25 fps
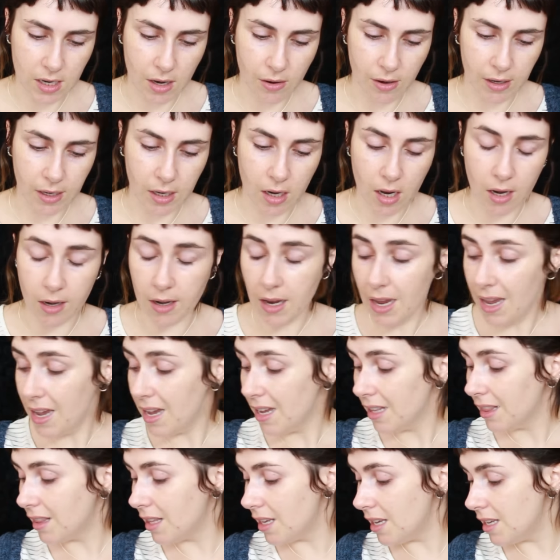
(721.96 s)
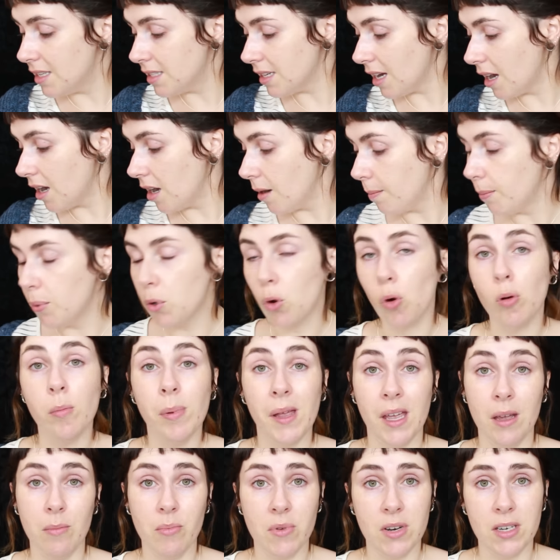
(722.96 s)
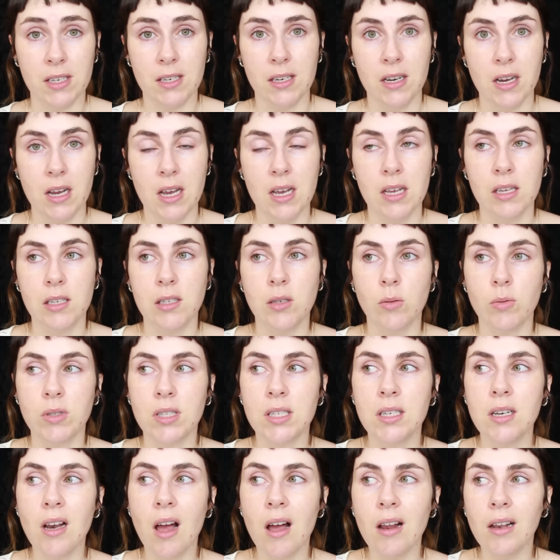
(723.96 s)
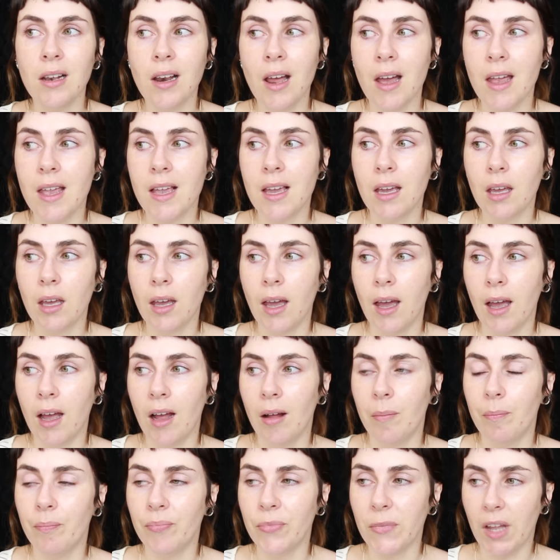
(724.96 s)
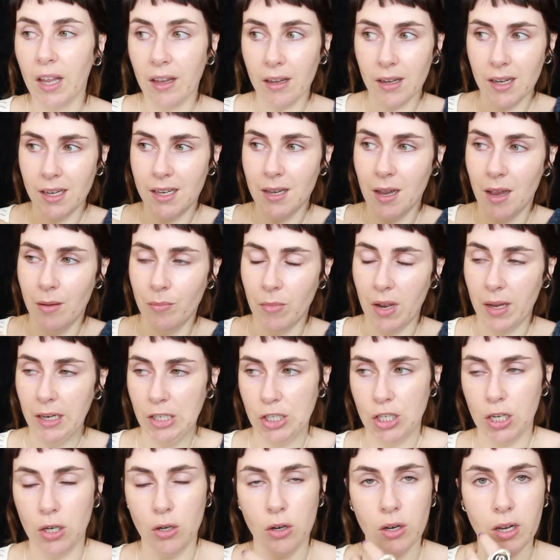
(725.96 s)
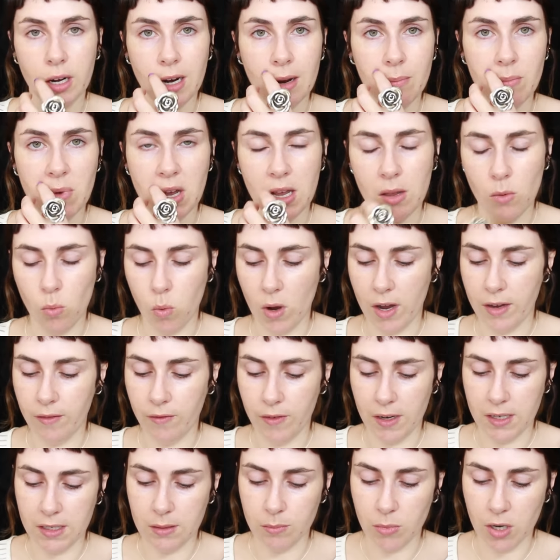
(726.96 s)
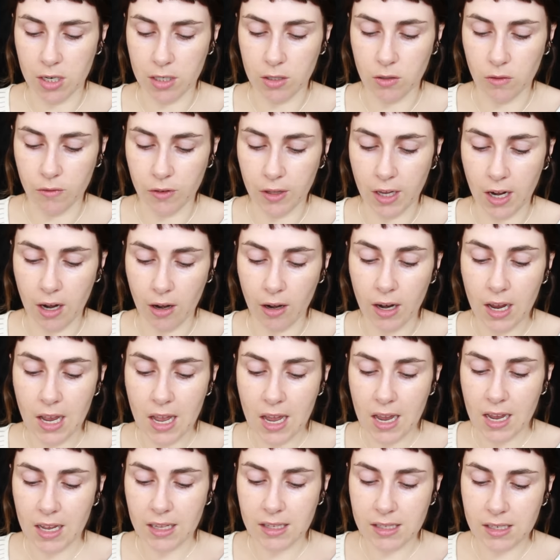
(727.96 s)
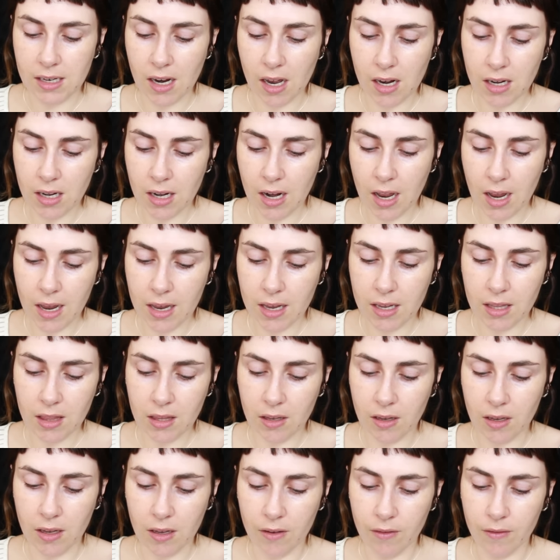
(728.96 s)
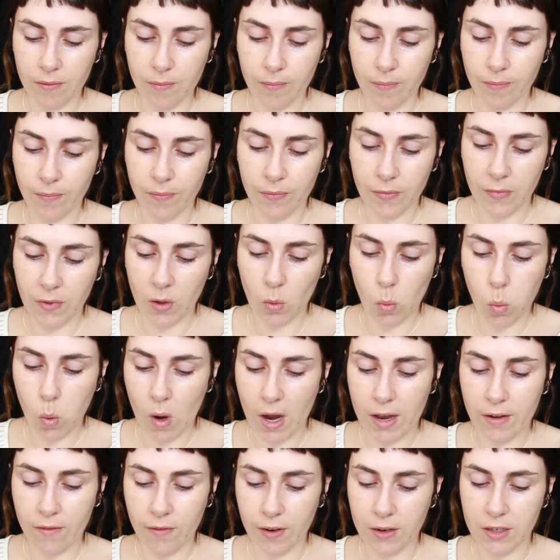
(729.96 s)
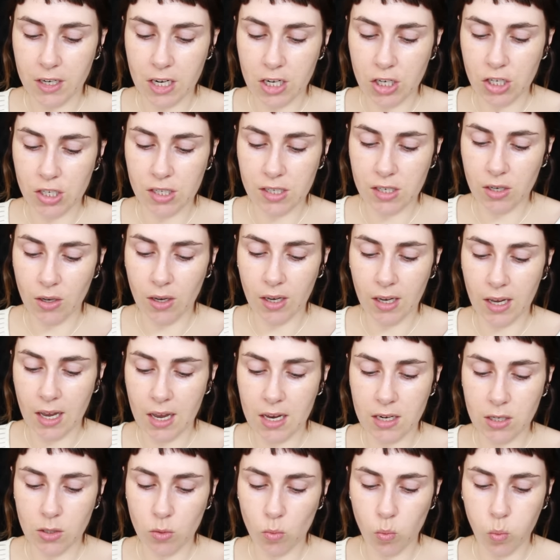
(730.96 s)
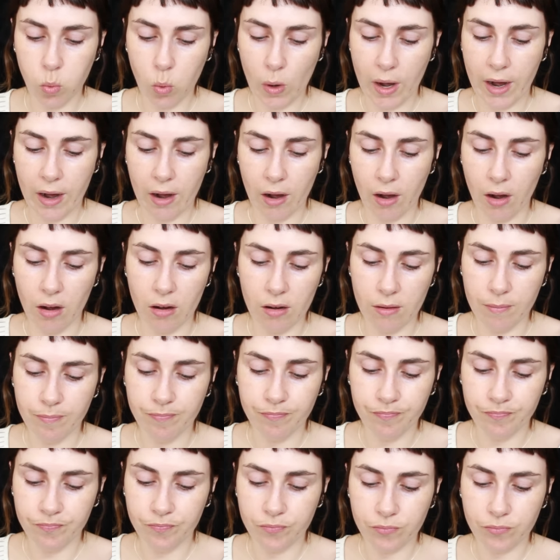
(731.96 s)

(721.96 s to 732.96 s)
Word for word: see how I get on. These are pure pigment, so it's not like um like I, I'm actually looking at my white face and body over there. It's not like the white foundations you can get where